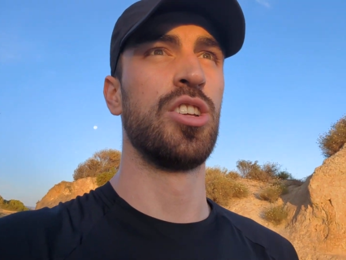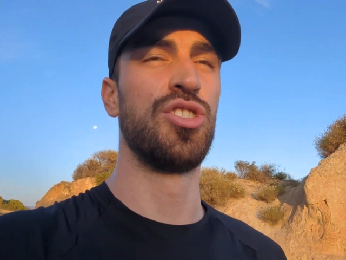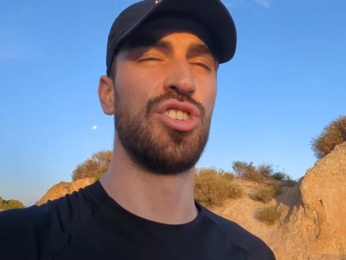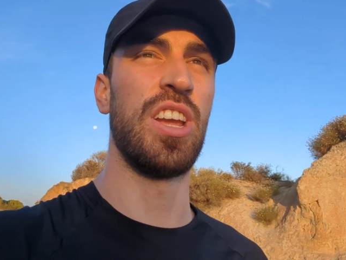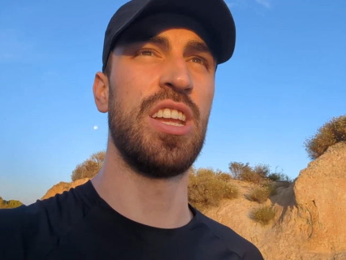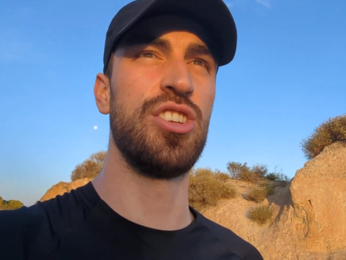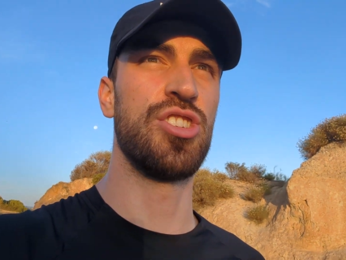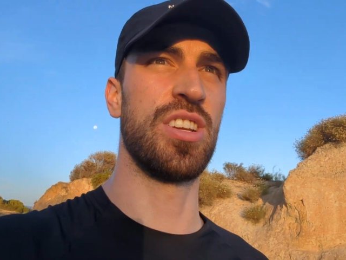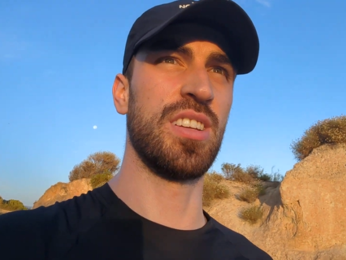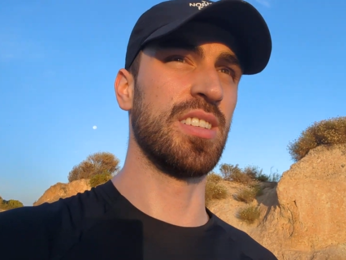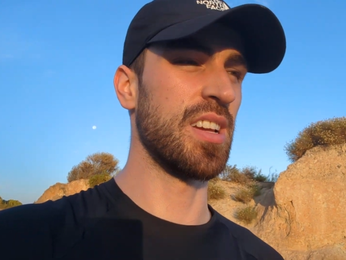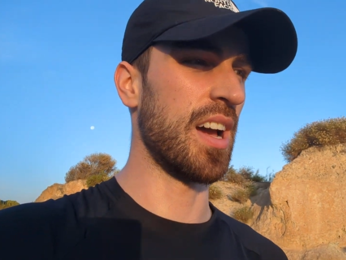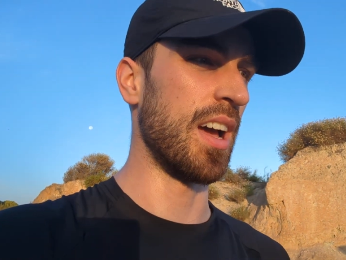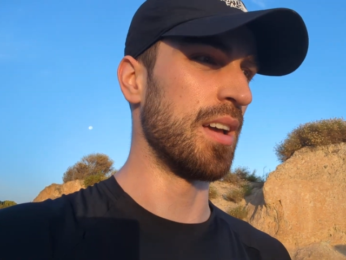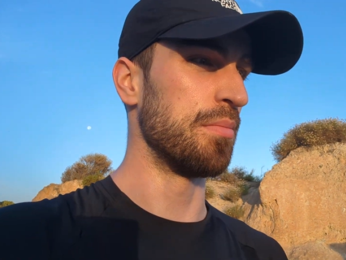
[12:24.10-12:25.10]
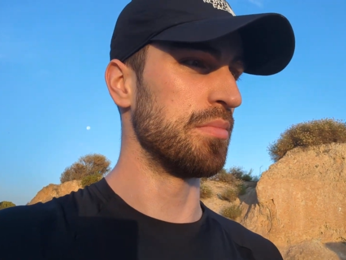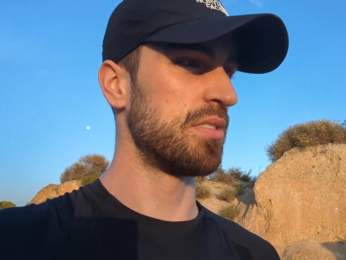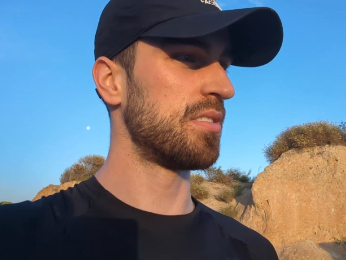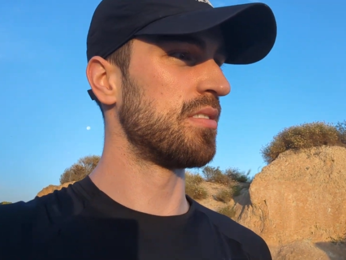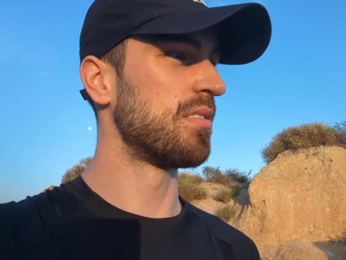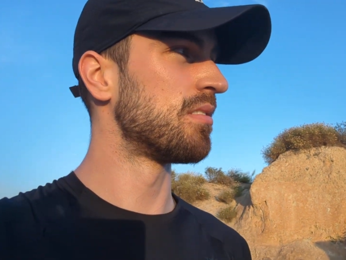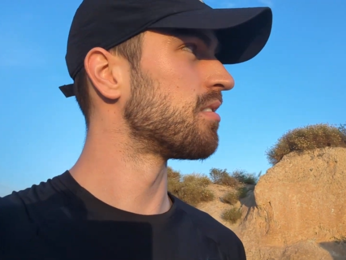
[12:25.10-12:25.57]
changing
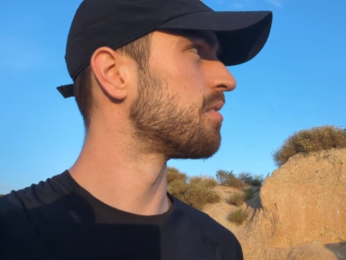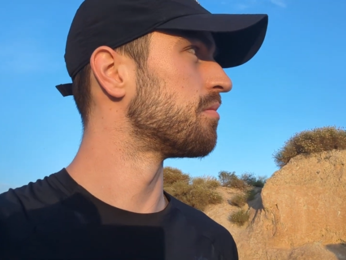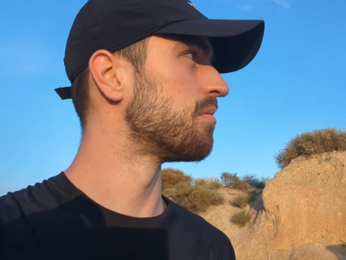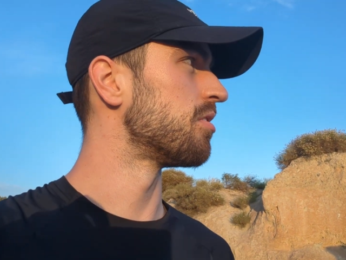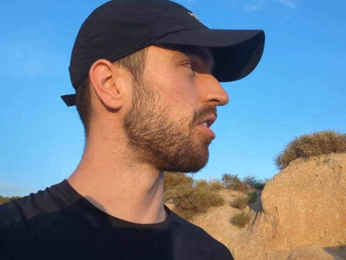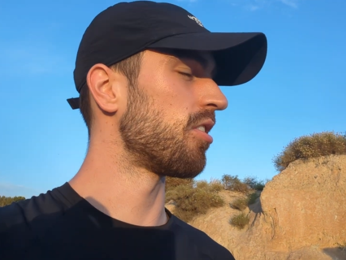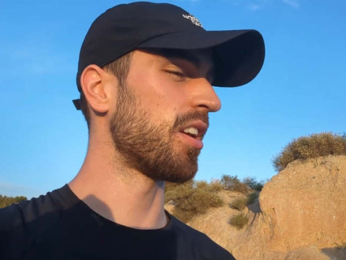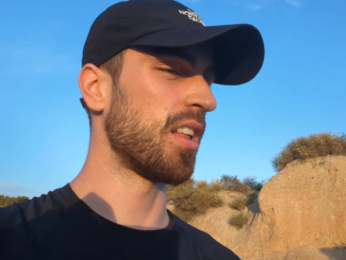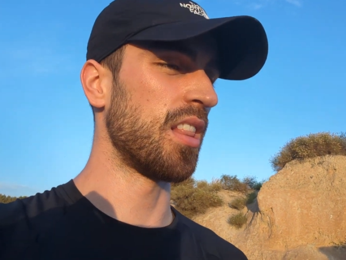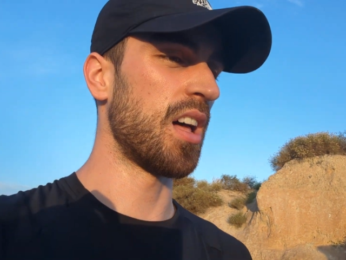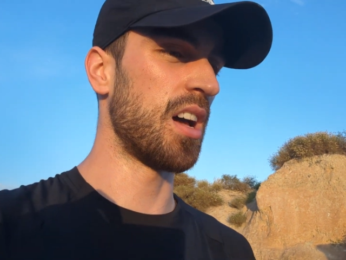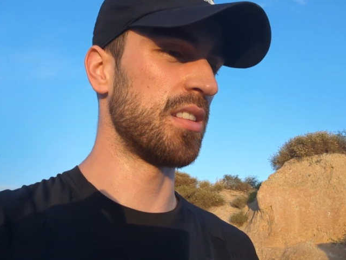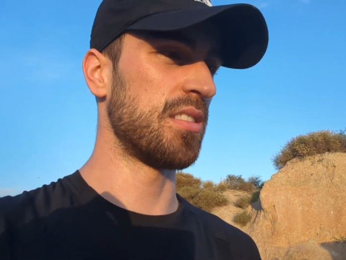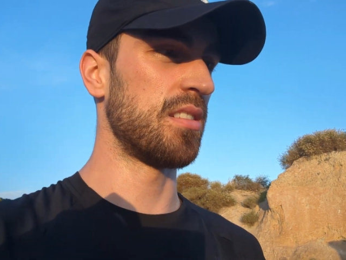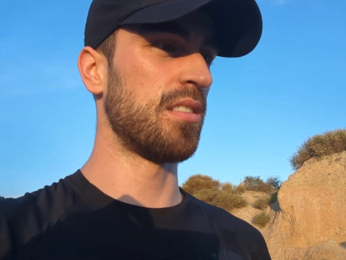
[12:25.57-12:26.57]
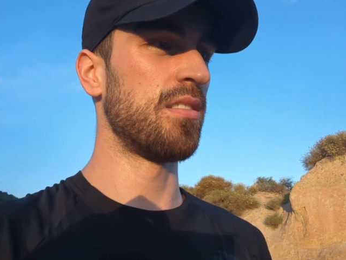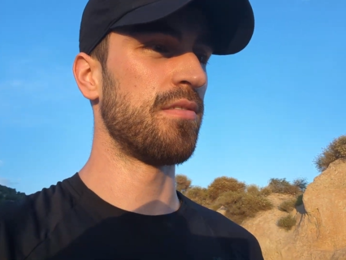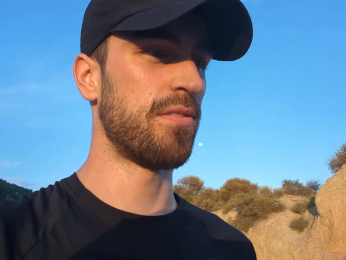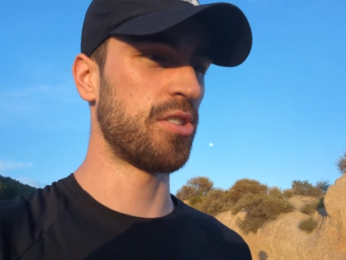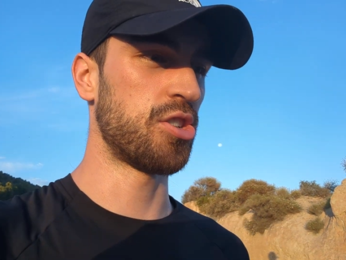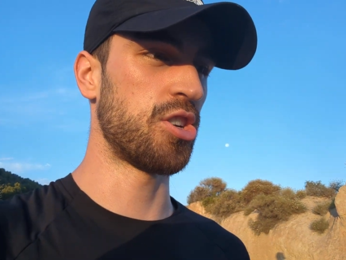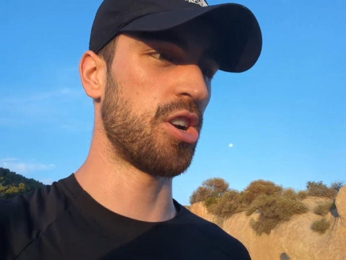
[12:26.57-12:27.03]
times, learning a lot
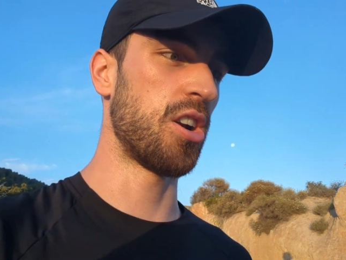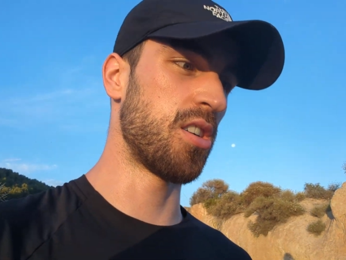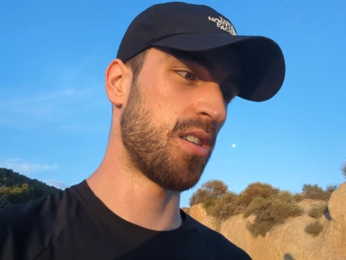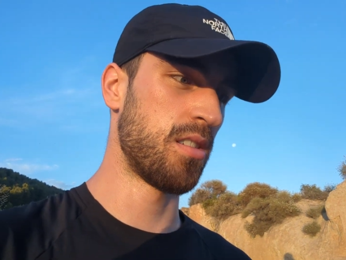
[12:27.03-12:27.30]
for sure.